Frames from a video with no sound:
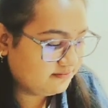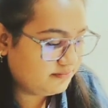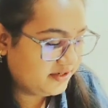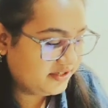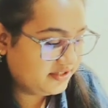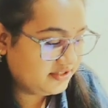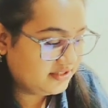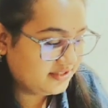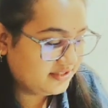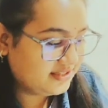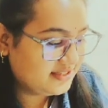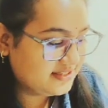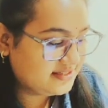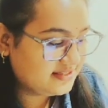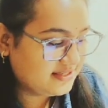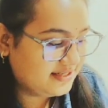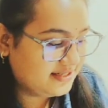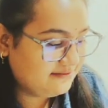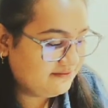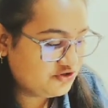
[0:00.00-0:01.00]
but
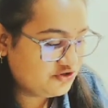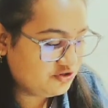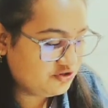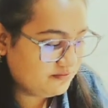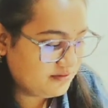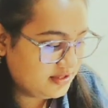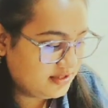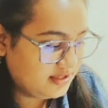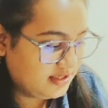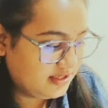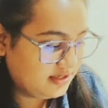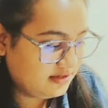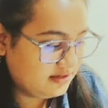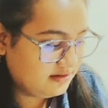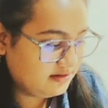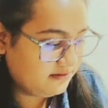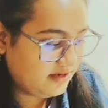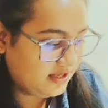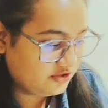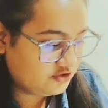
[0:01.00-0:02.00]
is invisible
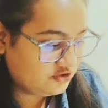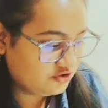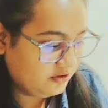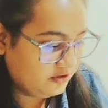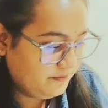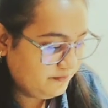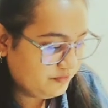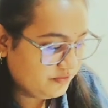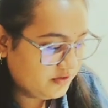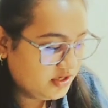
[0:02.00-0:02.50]
in nature.